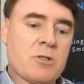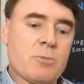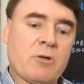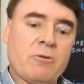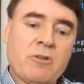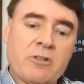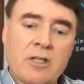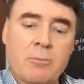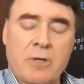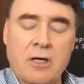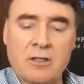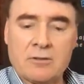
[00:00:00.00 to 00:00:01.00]
but if you think
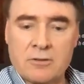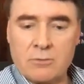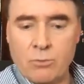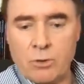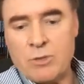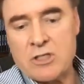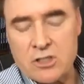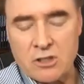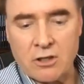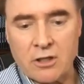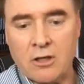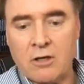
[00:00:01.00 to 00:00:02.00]
about when we
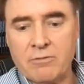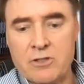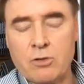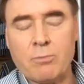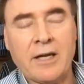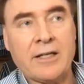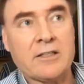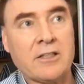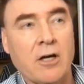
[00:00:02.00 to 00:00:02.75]
started off as humanity,